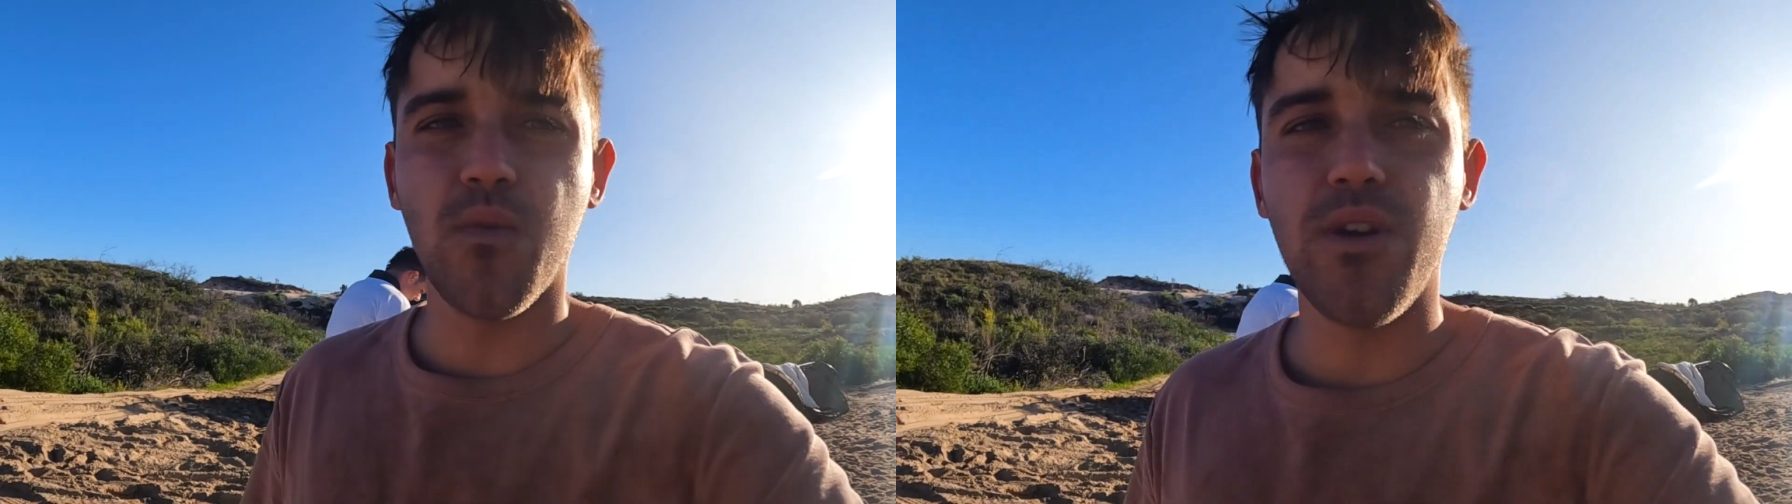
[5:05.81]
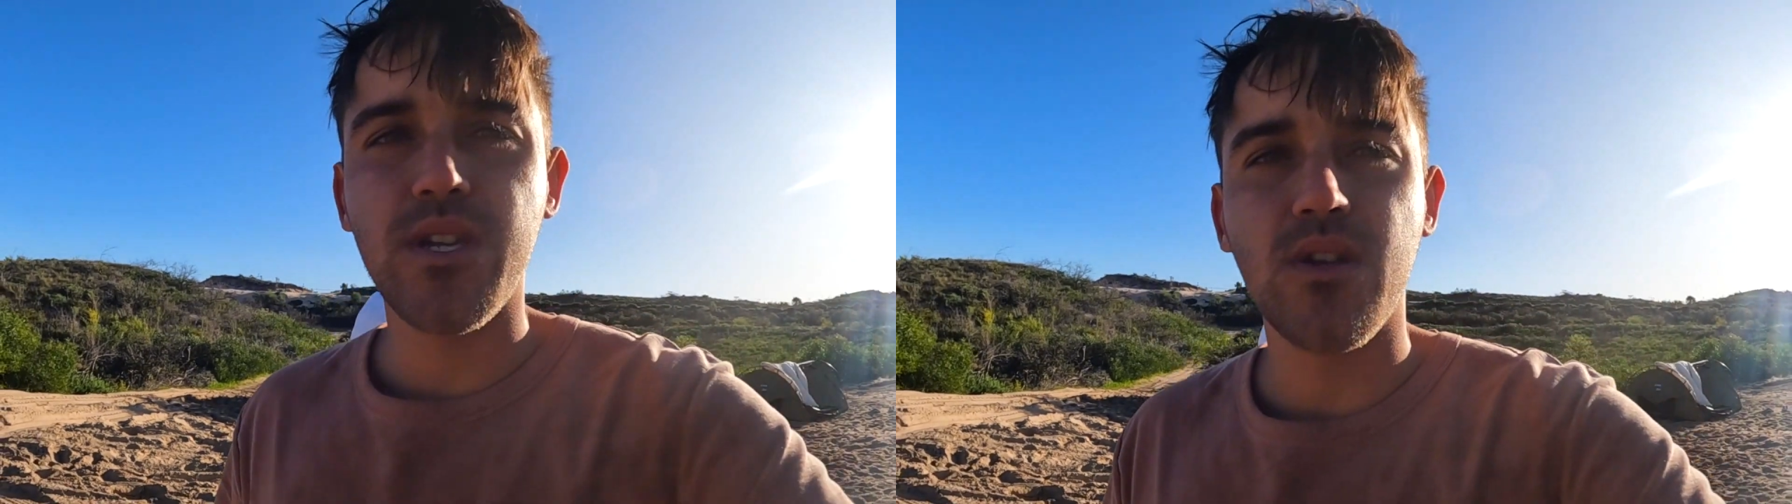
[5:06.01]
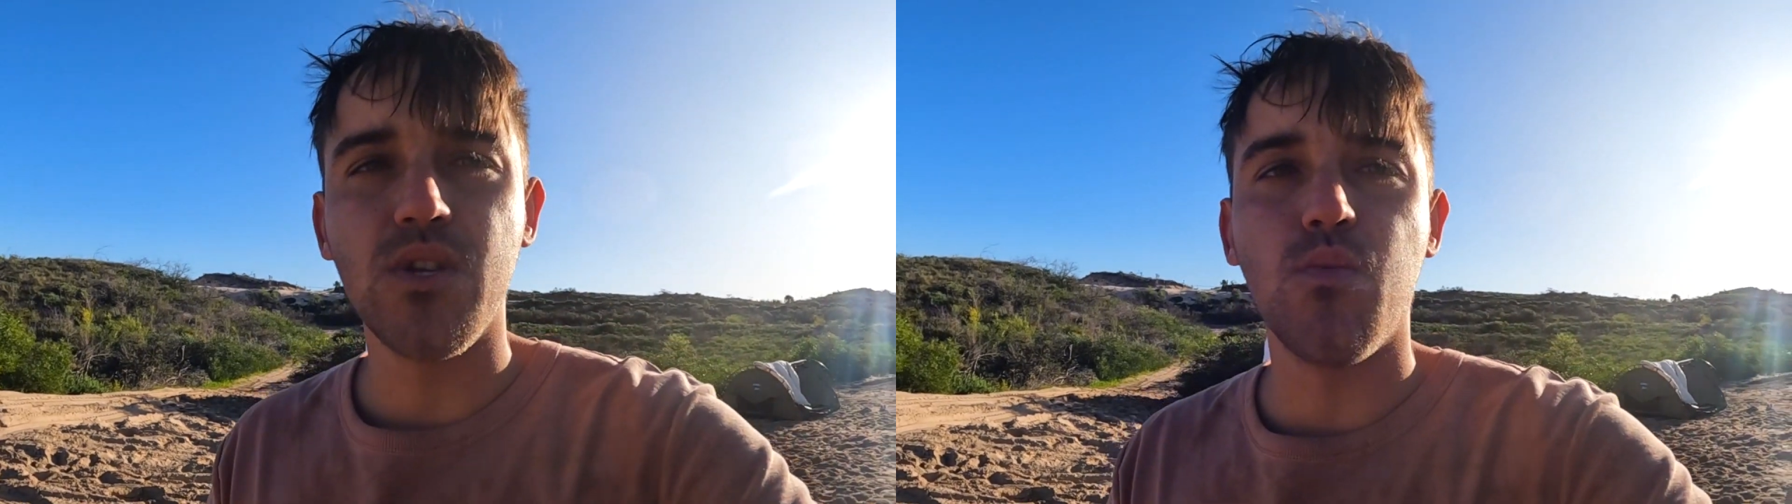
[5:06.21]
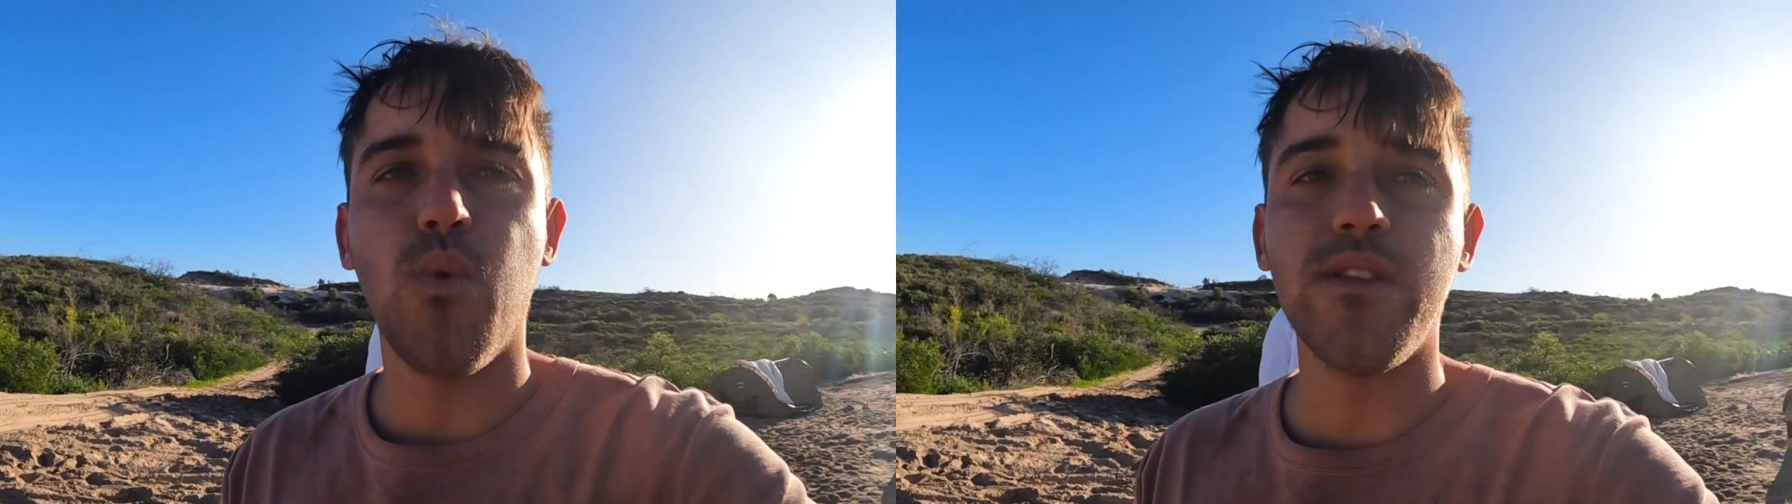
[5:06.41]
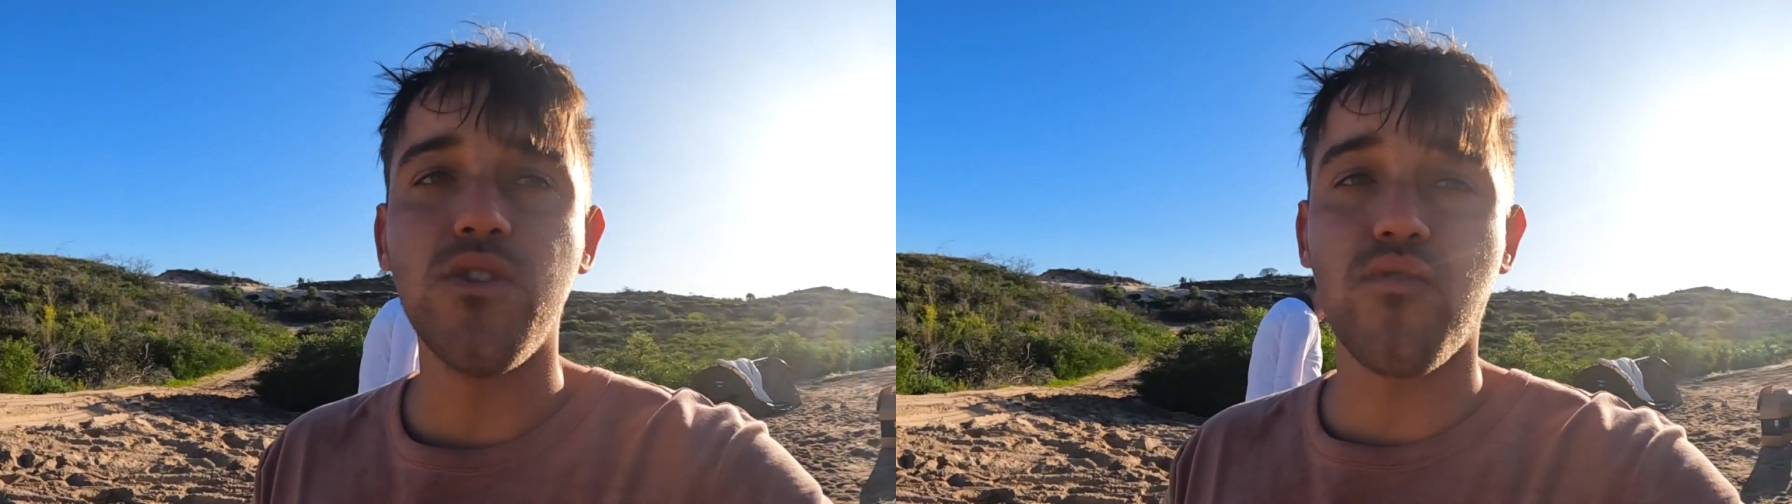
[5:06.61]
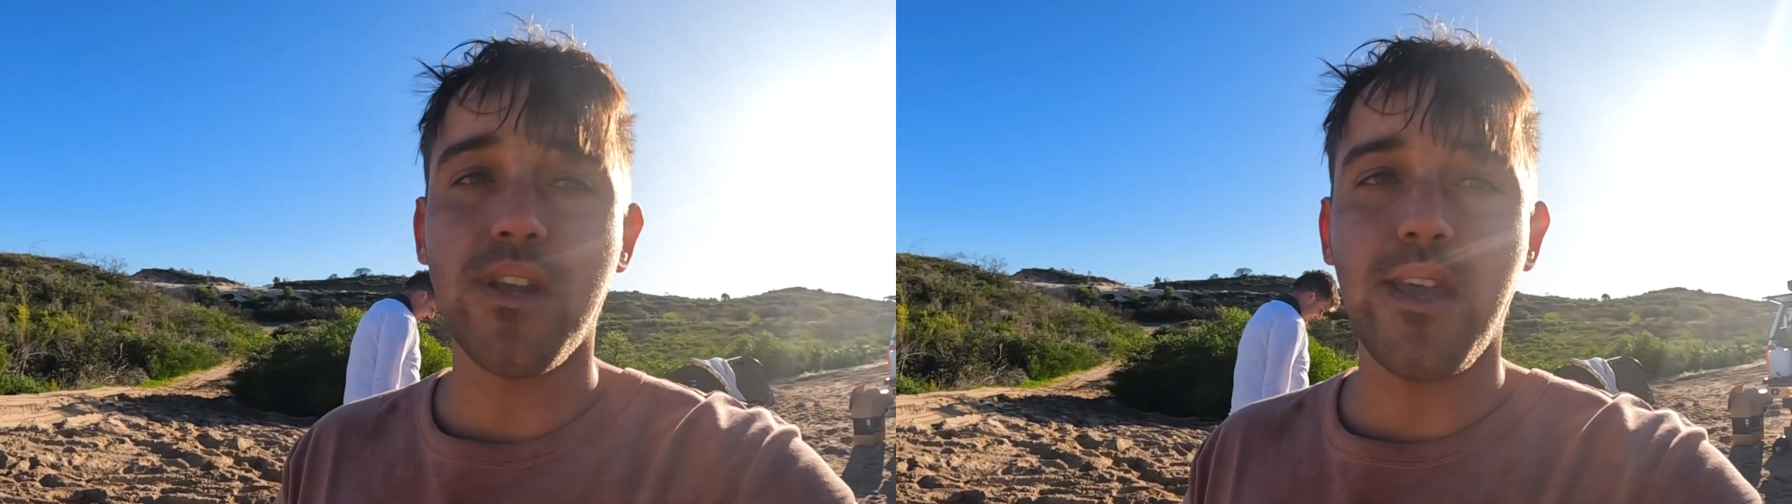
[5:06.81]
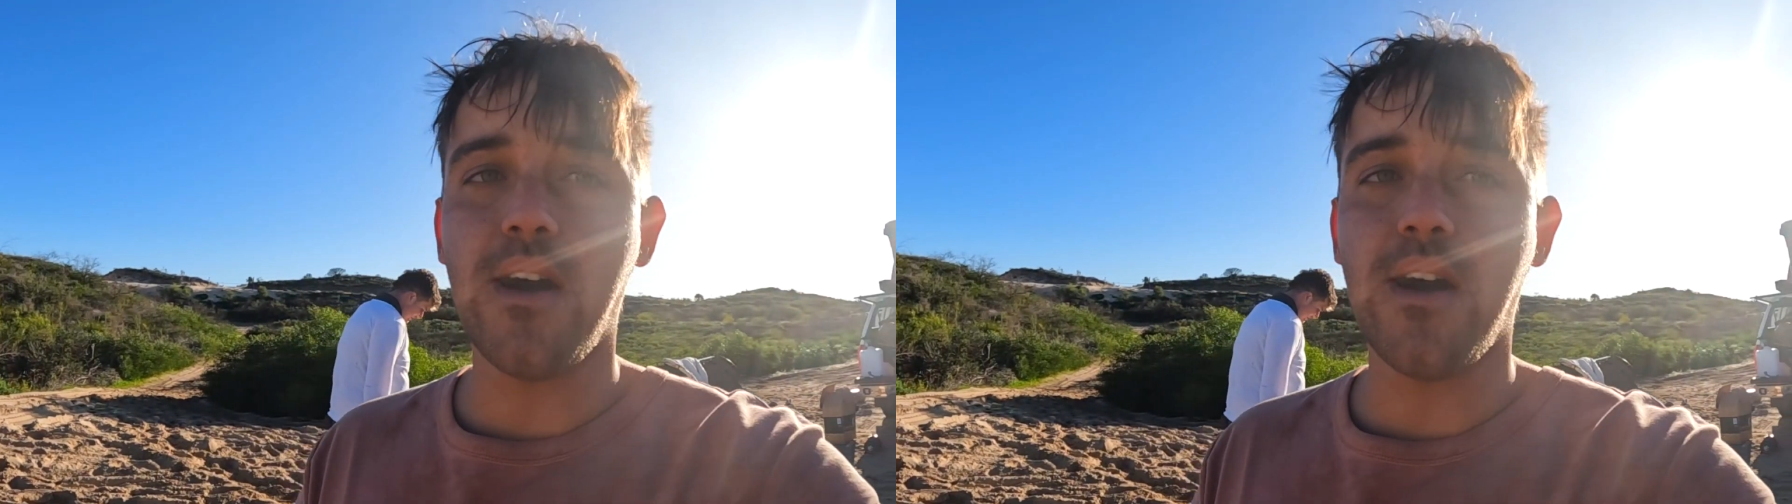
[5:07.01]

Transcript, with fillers: worse because when you drink